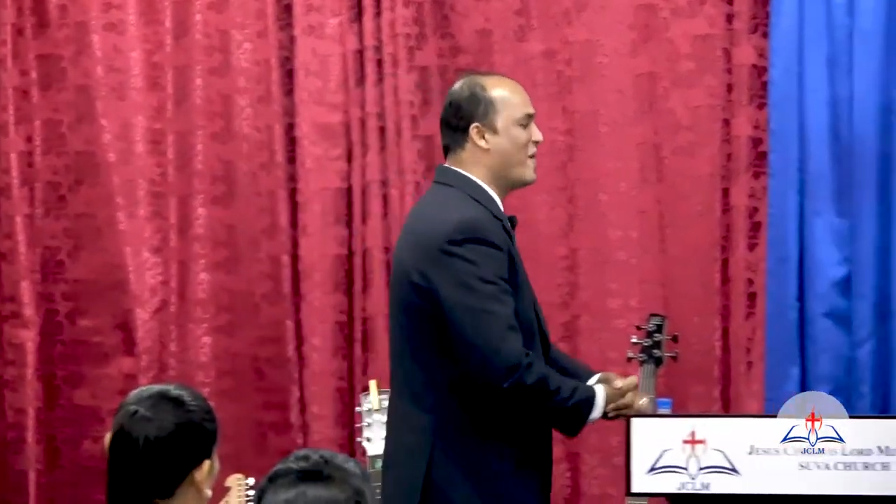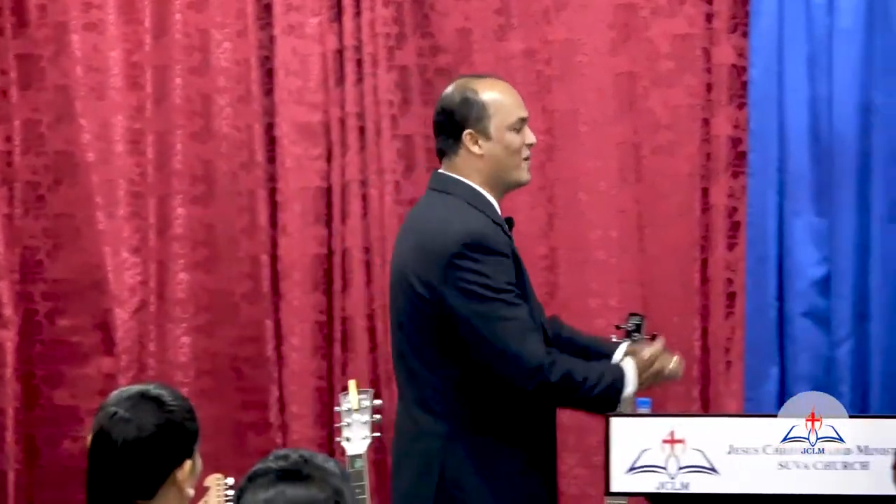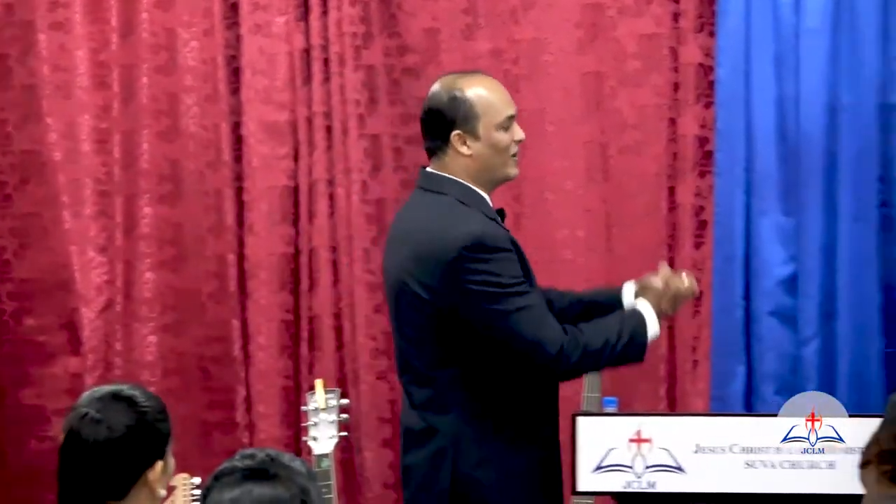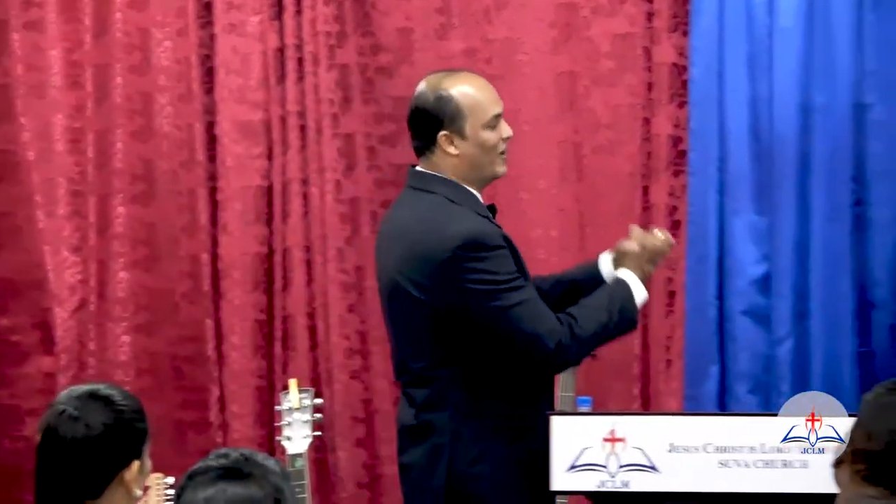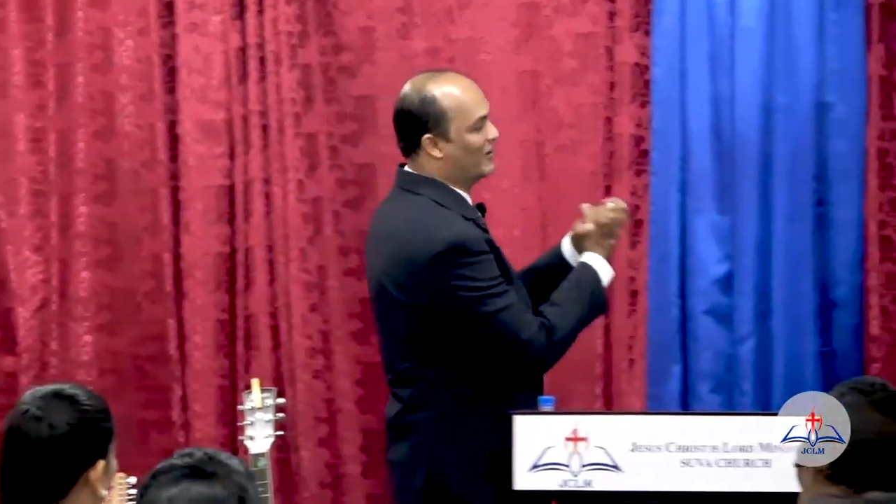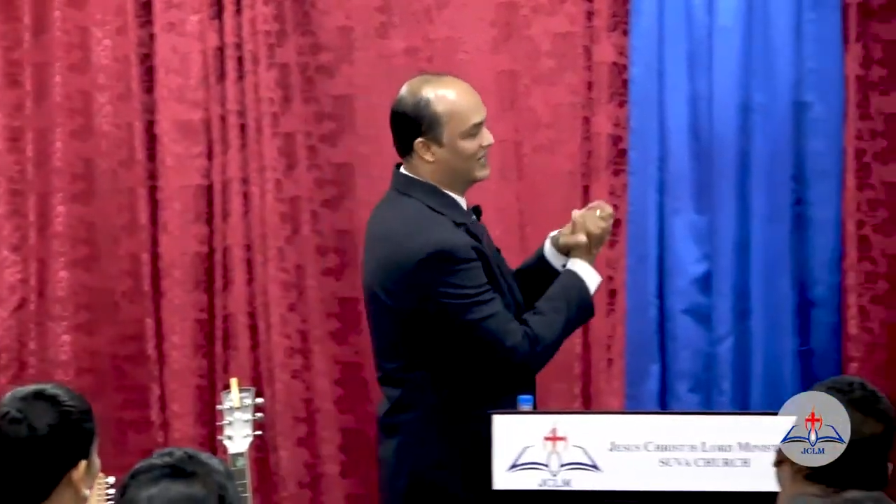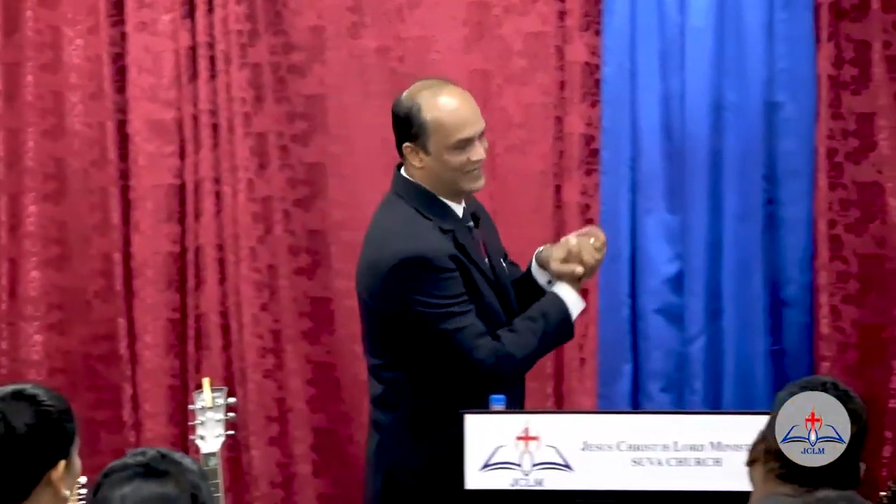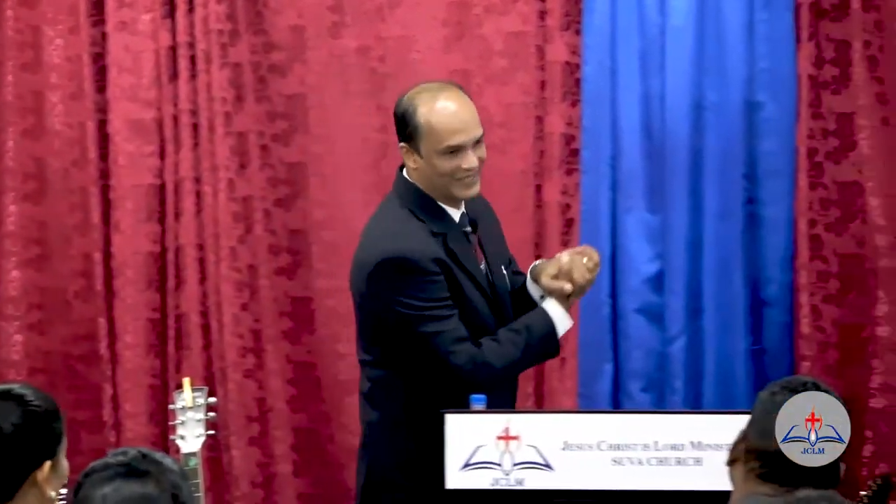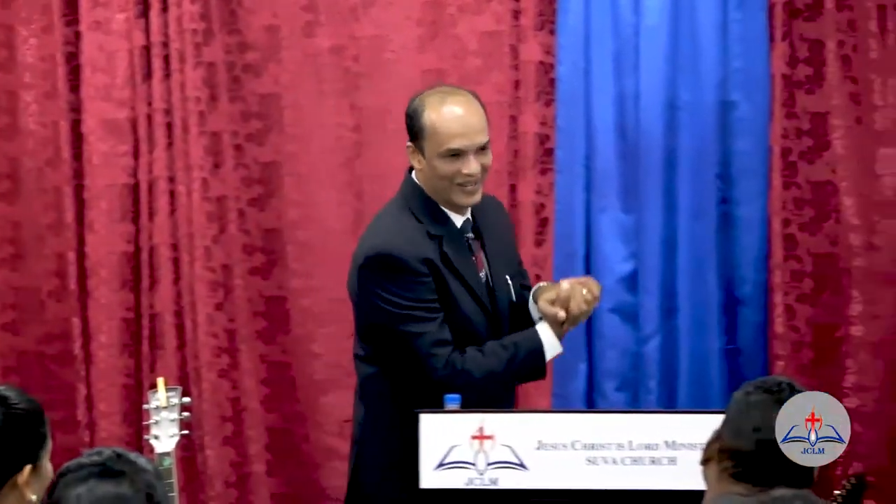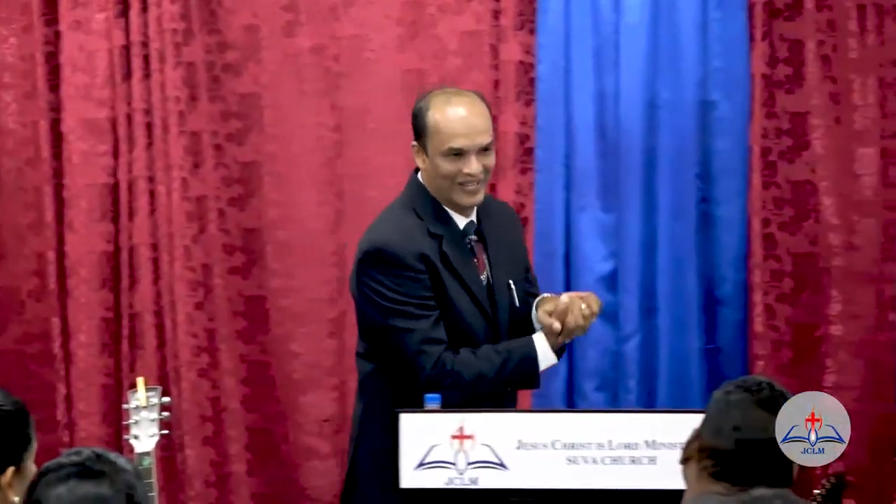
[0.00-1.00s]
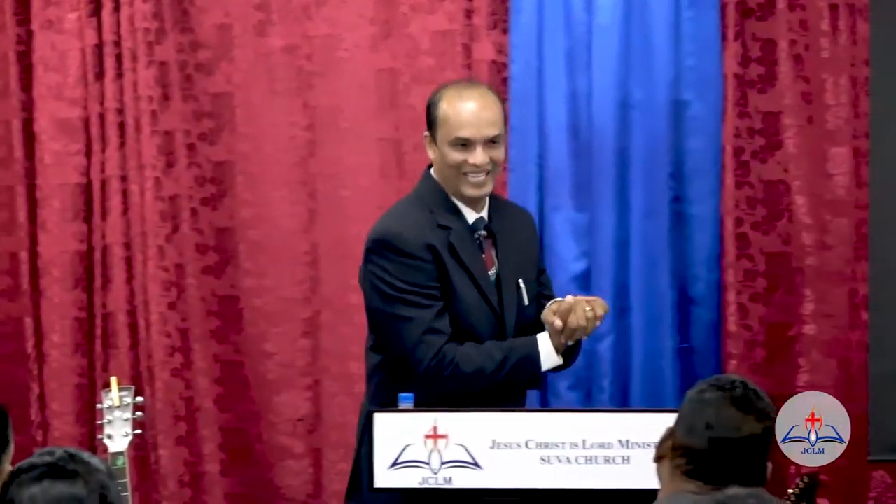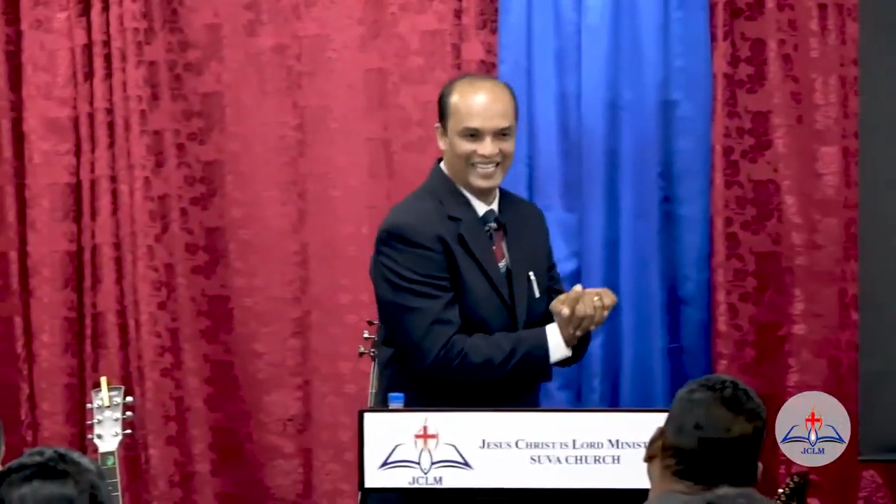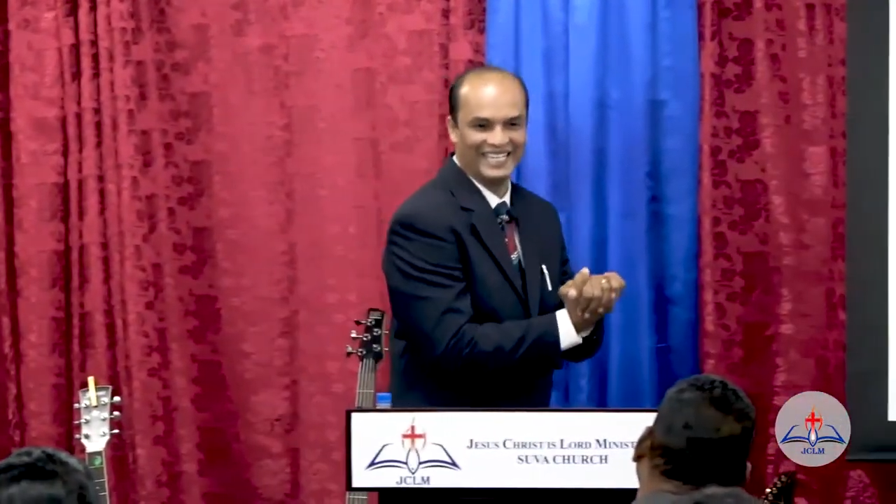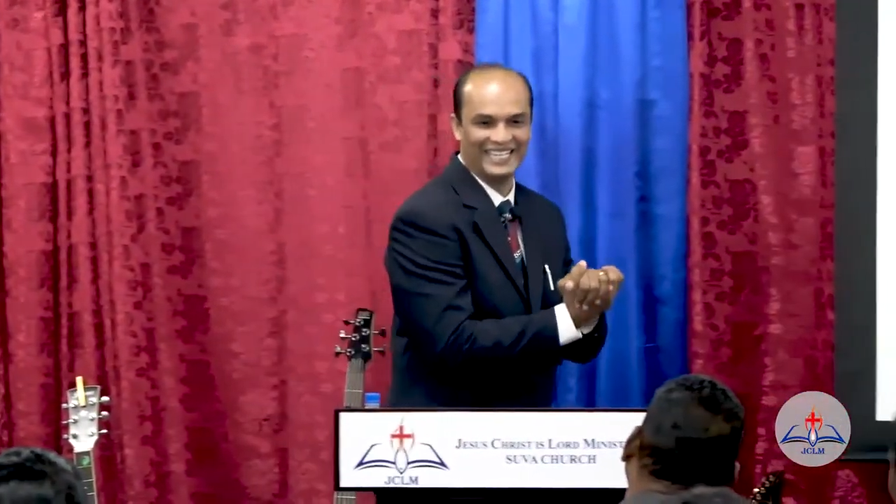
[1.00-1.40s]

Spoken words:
Woo, glory to God.